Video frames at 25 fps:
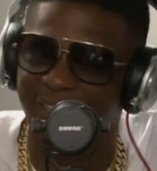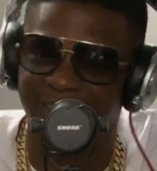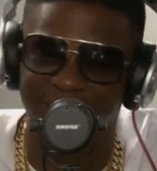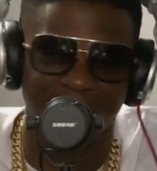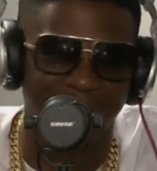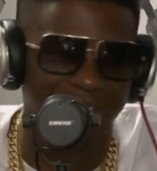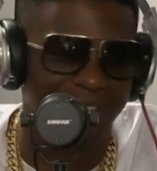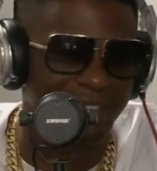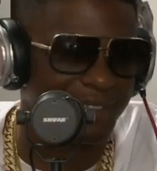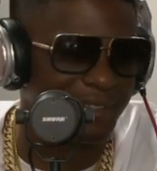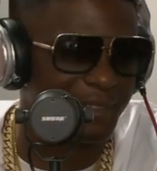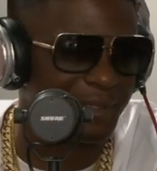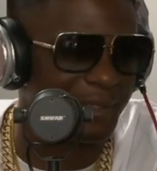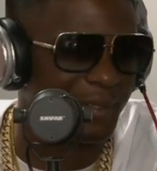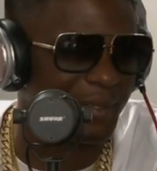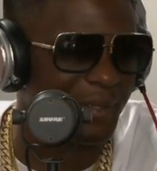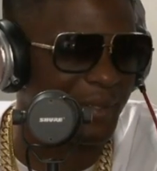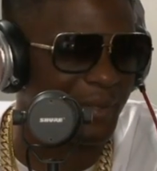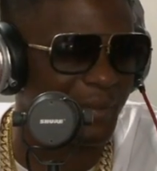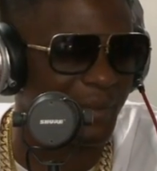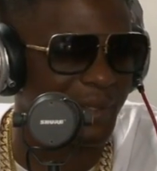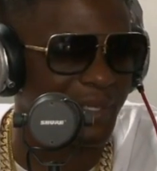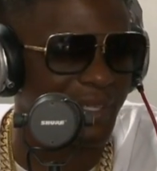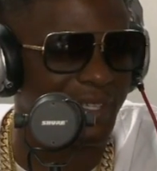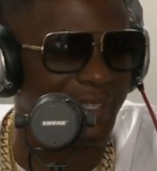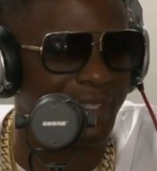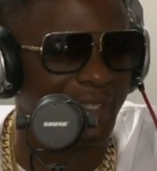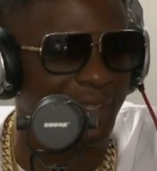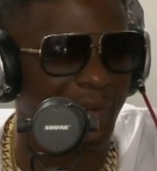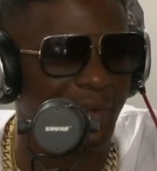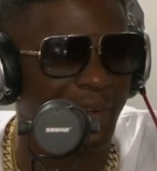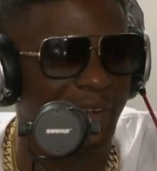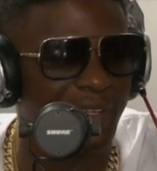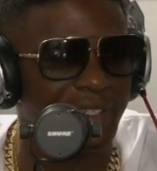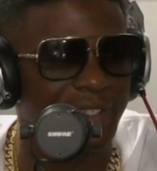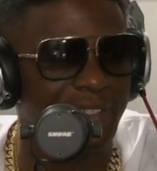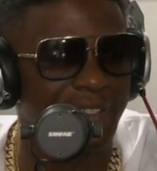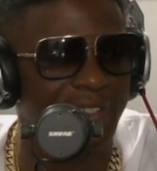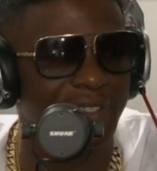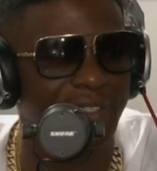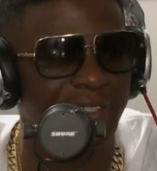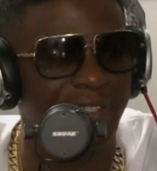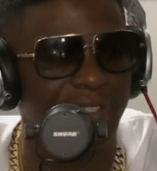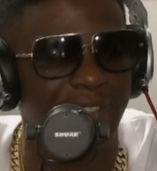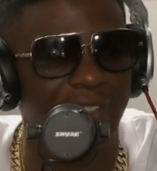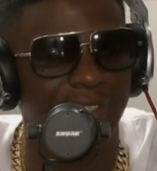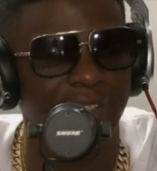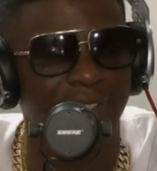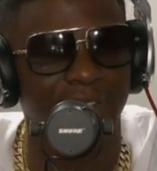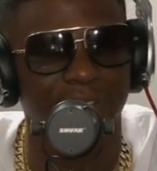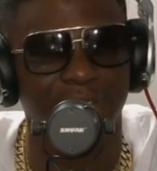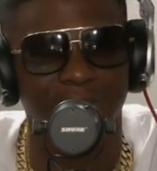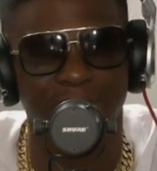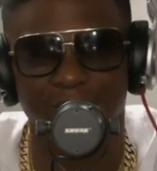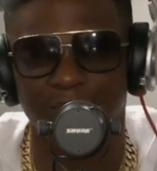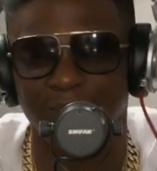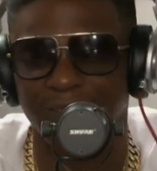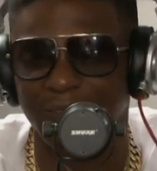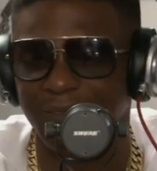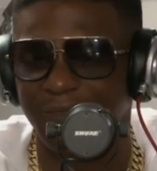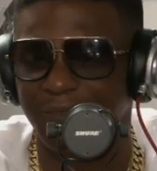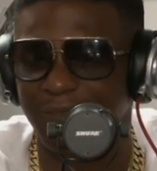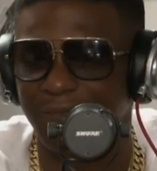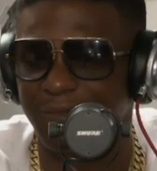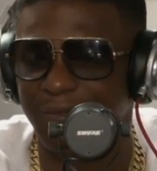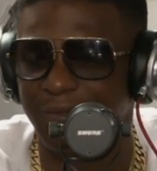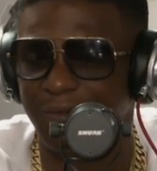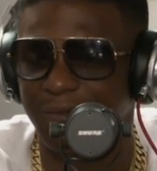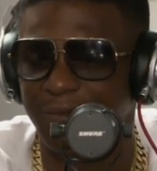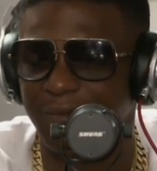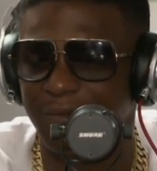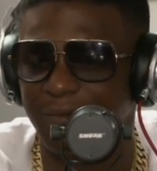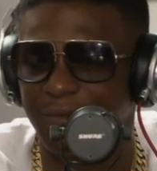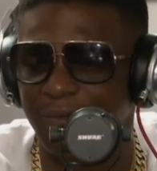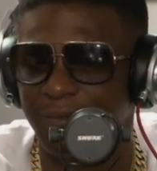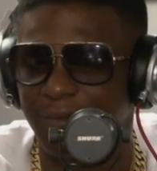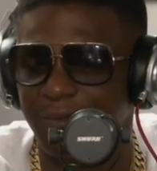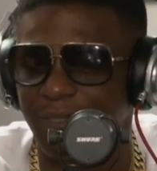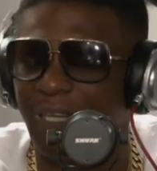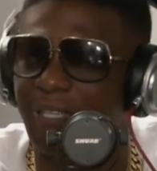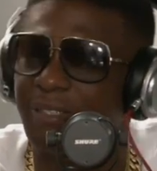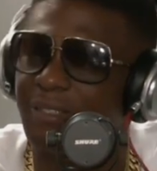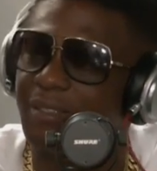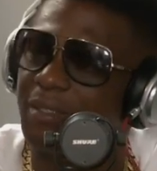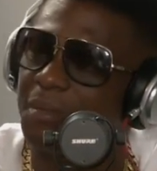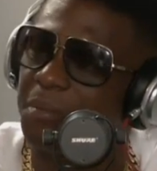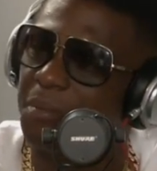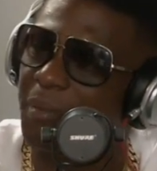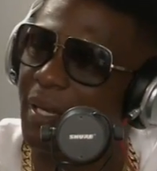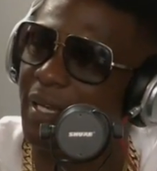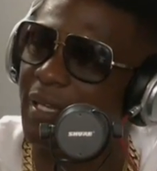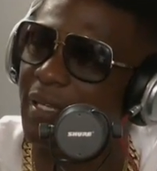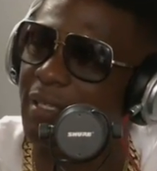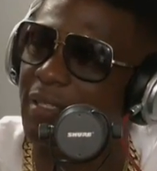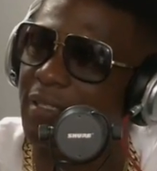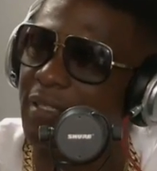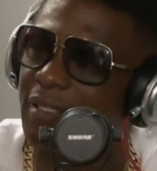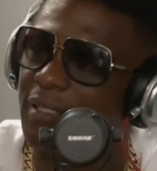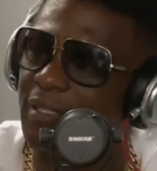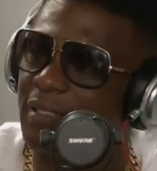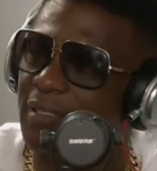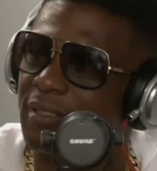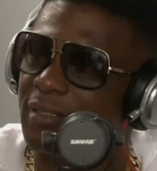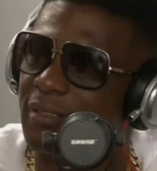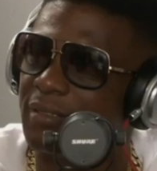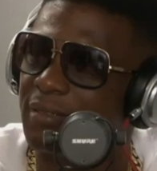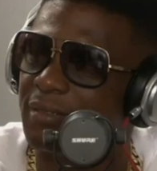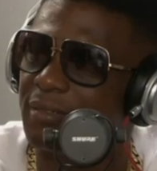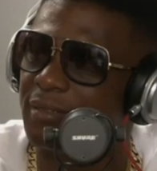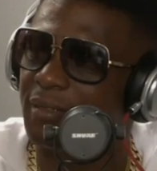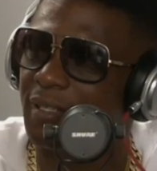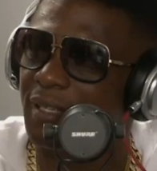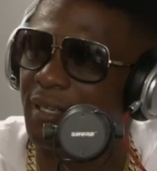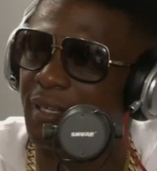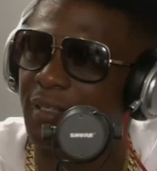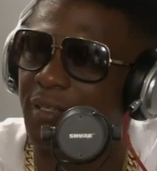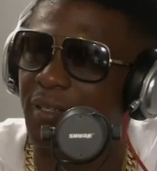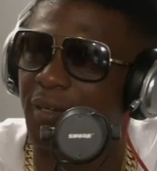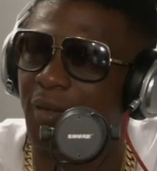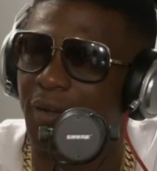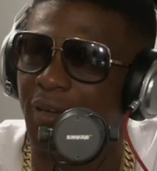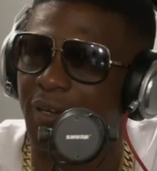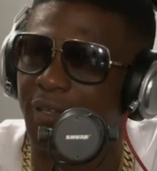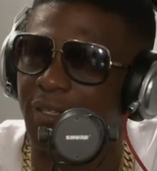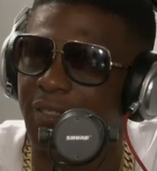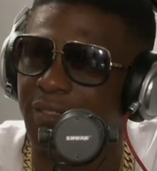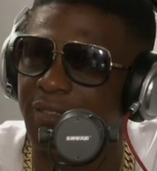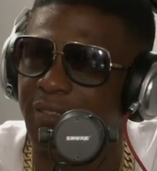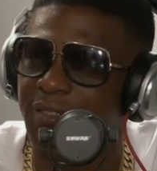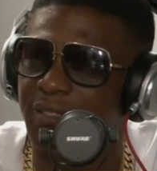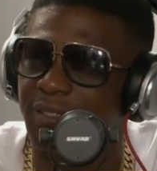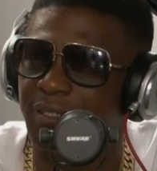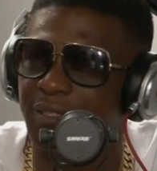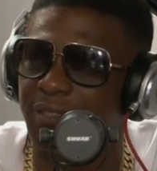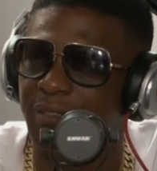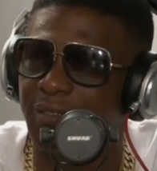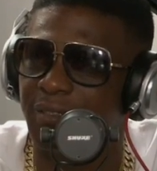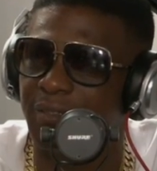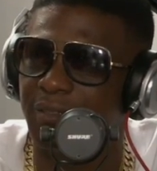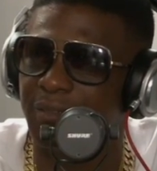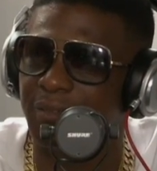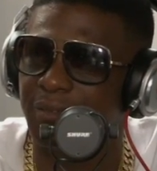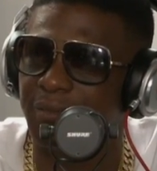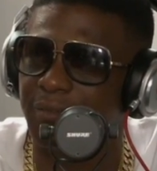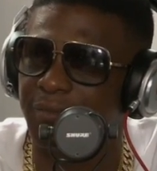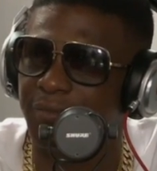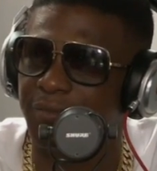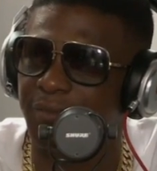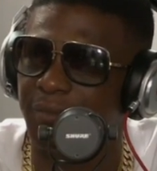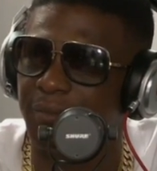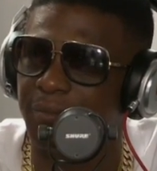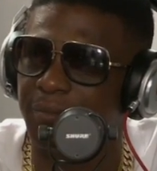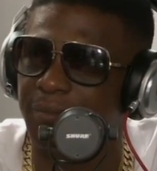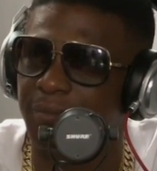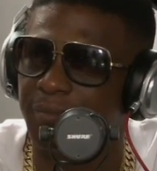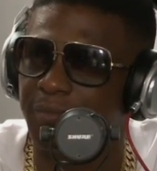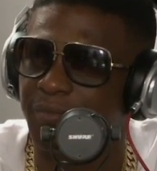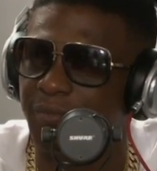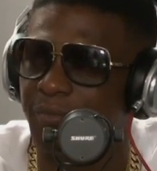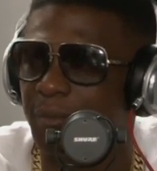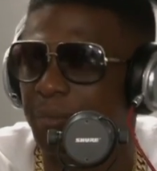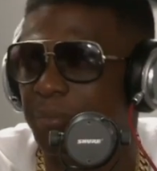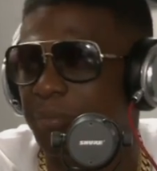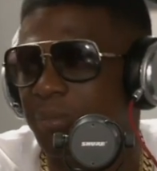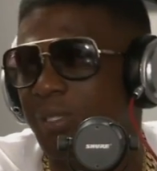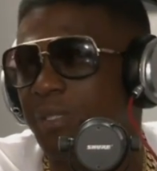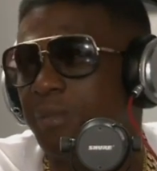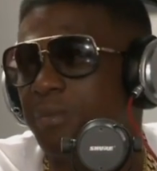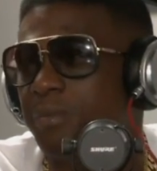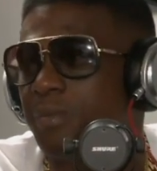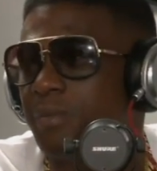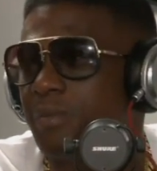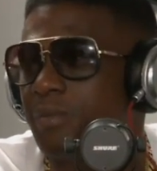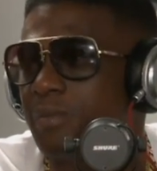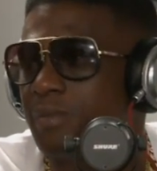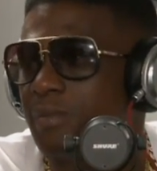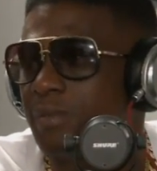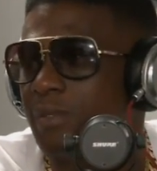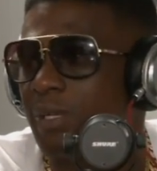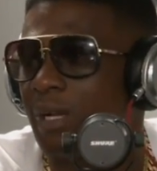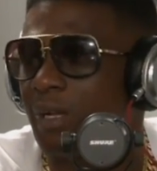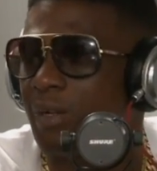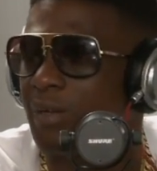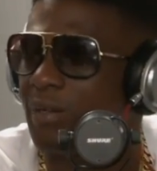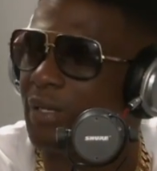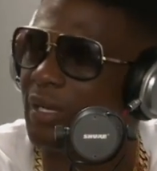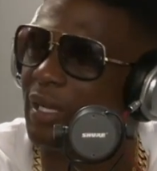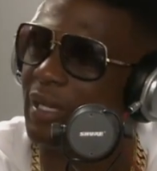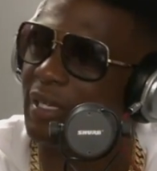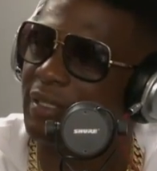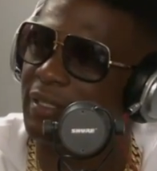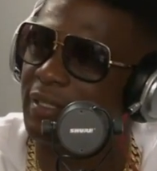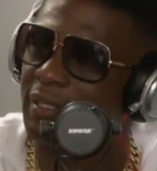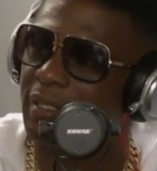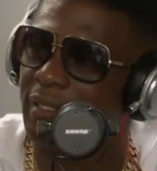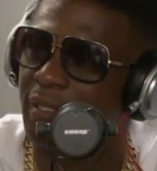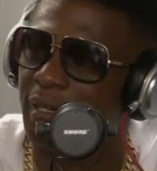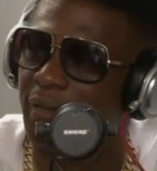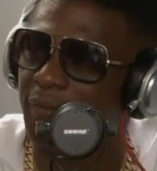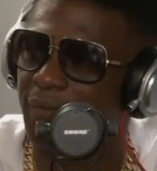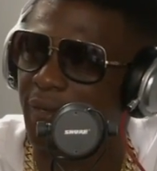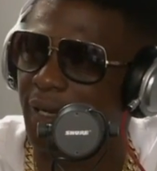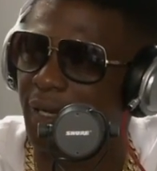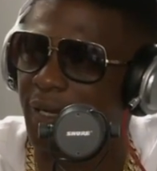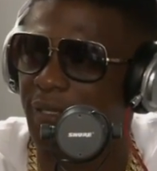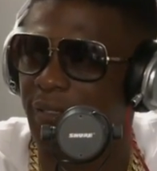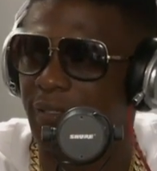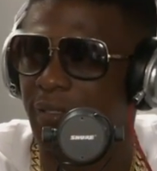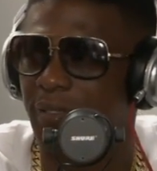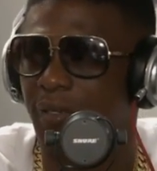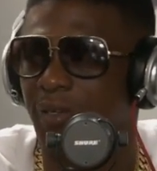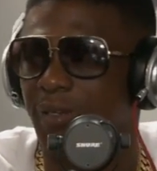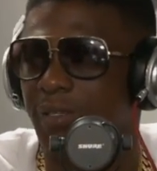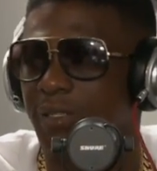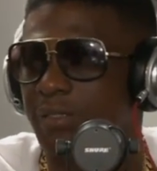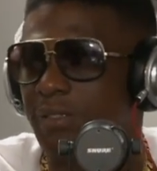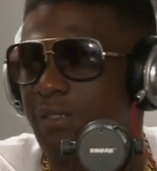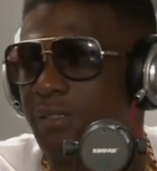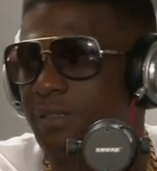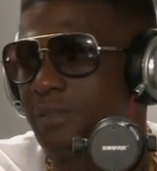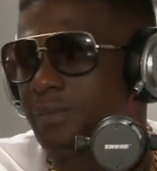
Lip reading: I get disturbed with unloyalty. That's the main thing. Unloyalty from people. I don't like that. I value loyalty.